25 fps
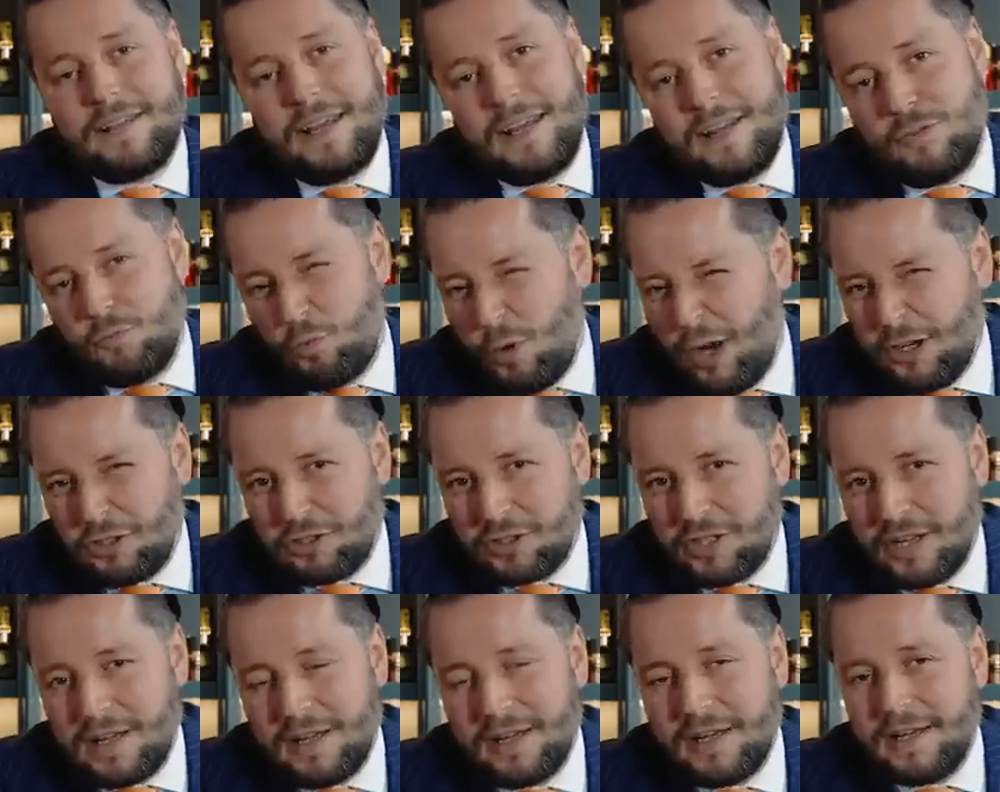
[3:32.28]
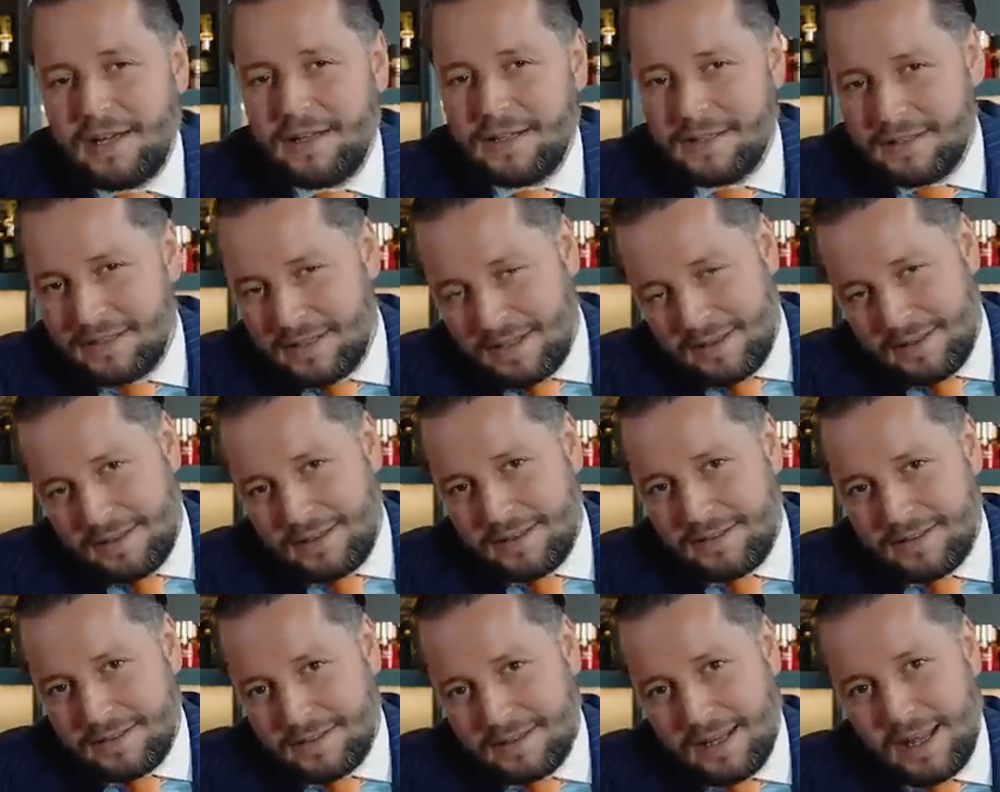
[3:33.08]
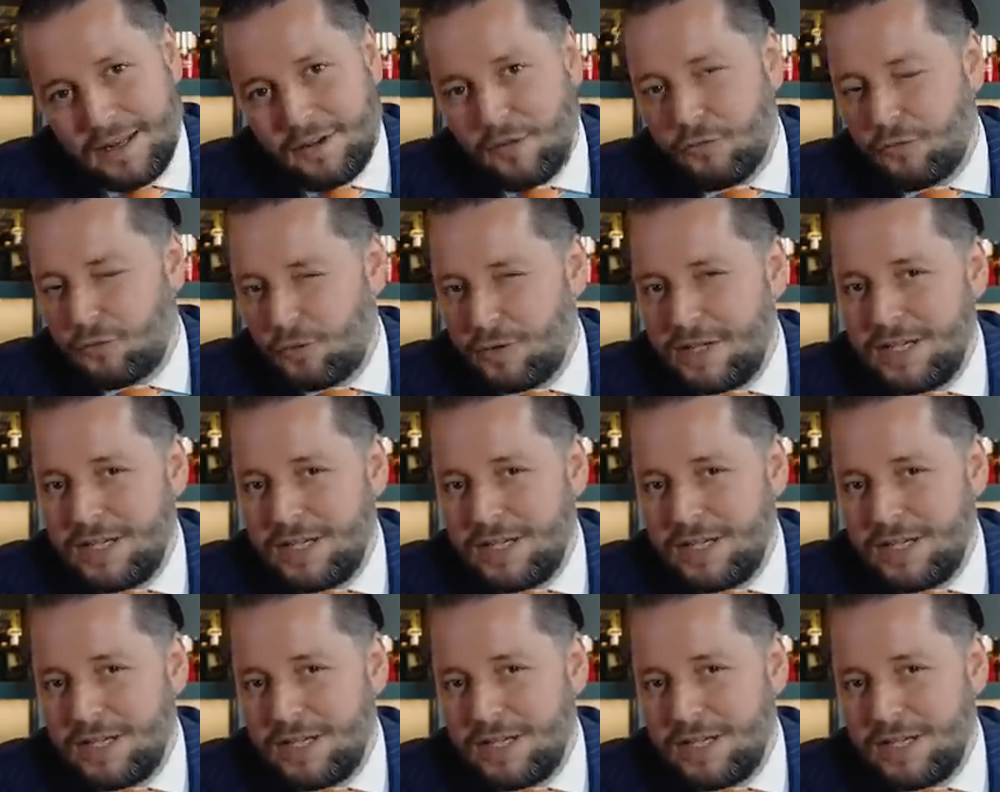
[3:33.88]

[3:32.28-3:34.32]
say, in Russia and in this kind of